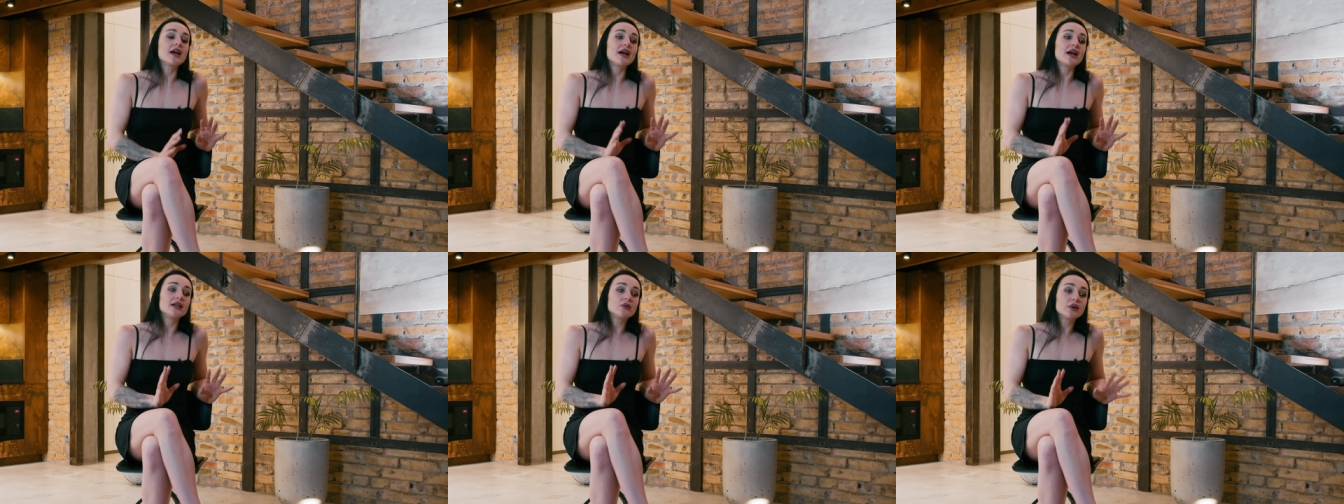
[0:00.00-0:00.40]

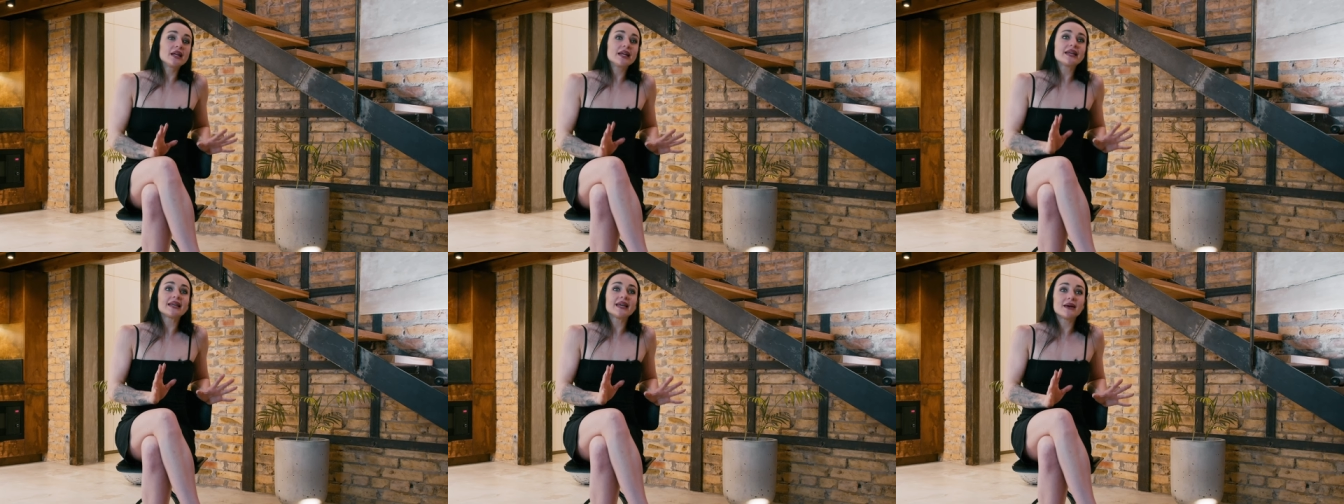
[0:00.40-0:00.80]
And when
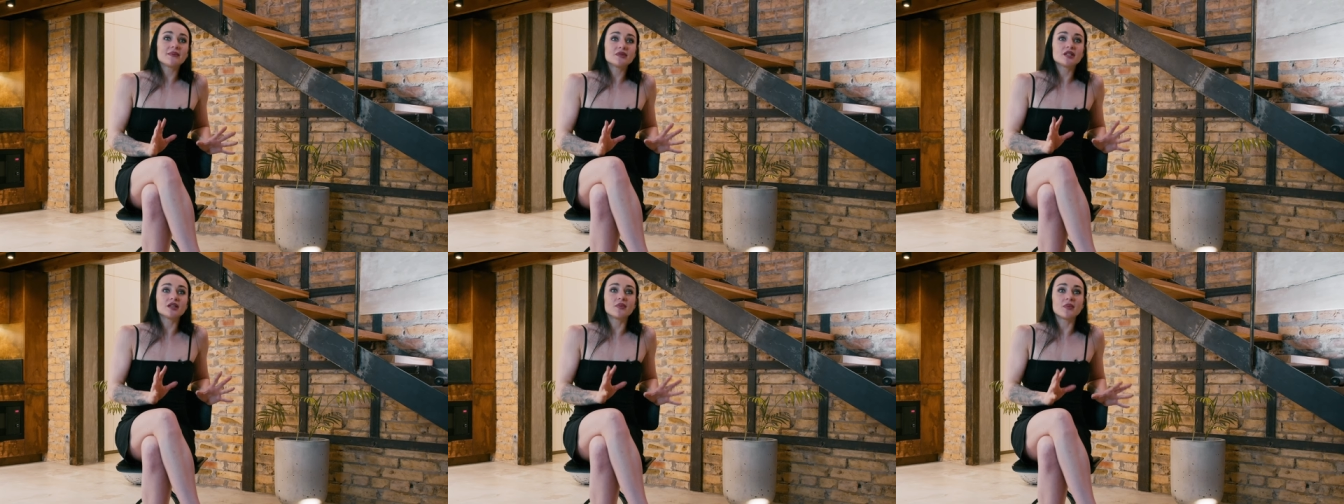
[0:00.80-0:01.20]
I
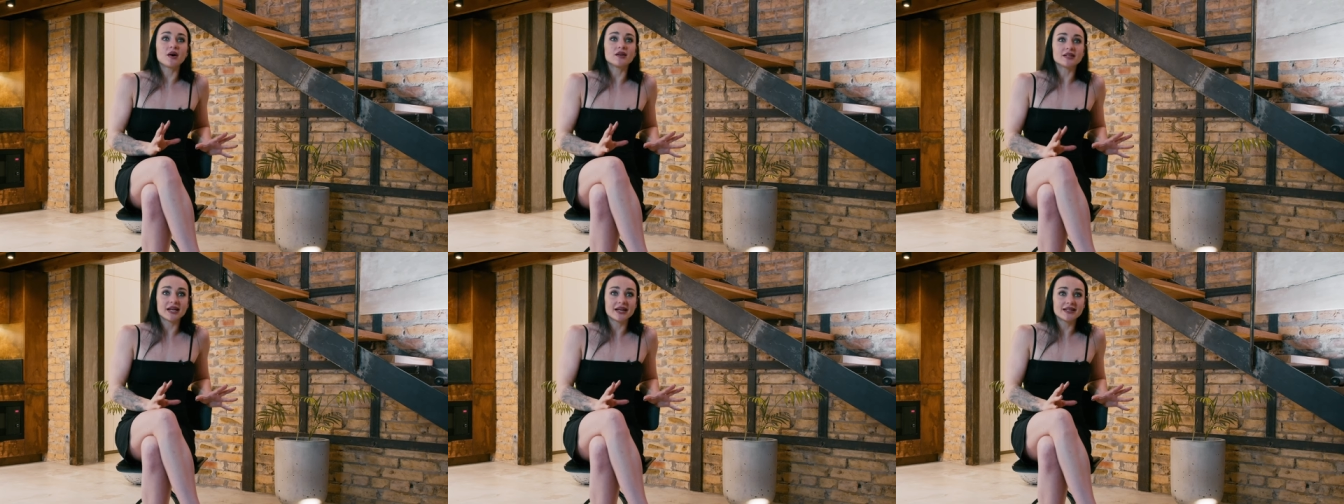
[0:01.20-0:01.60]
came to the
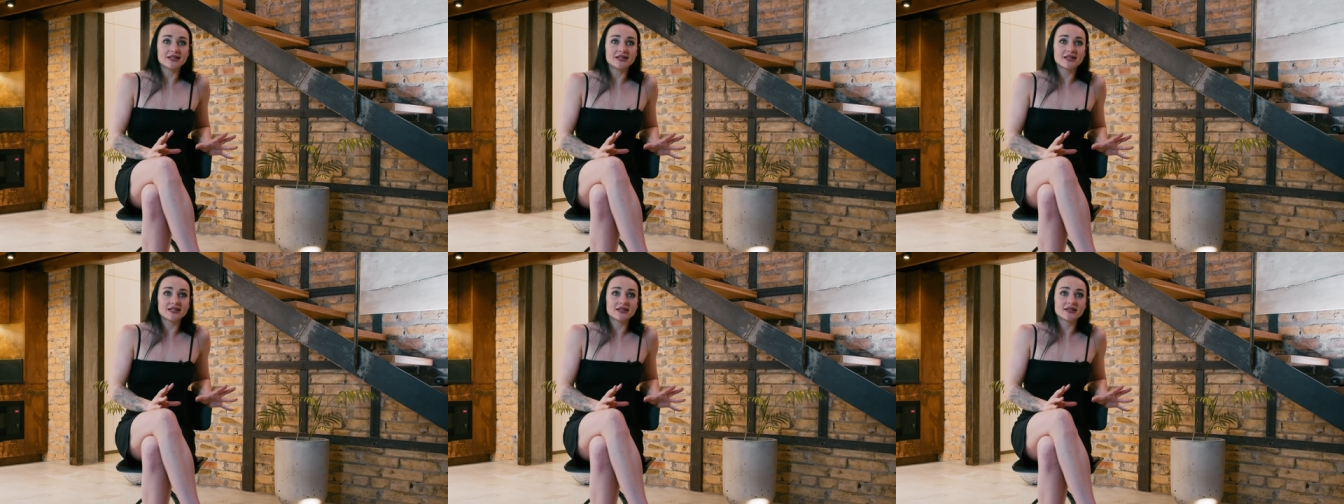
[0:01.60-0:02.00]
pole
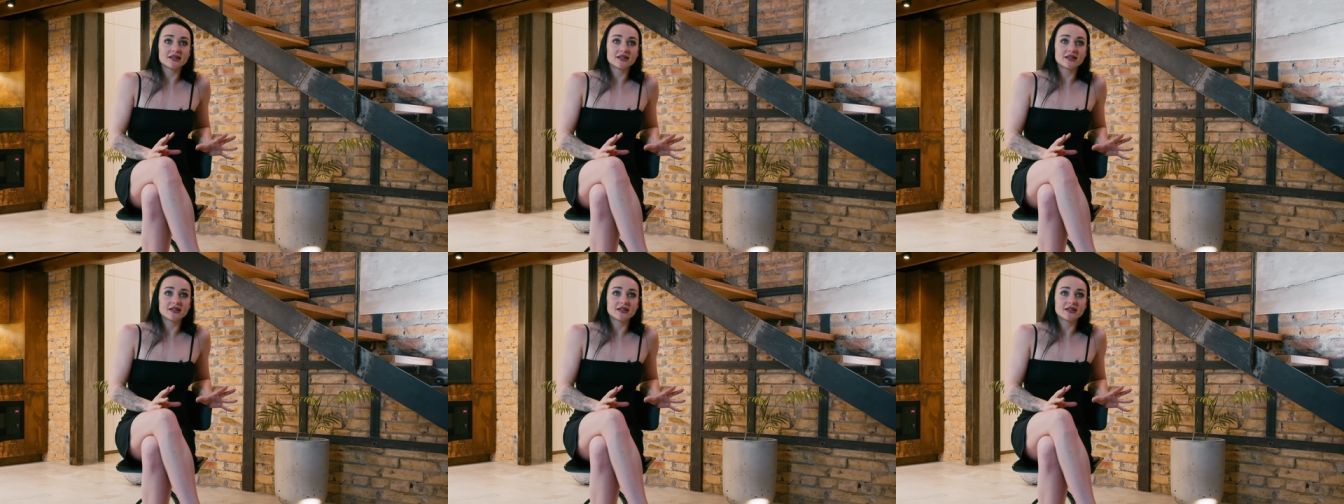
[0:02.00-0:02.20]
dance,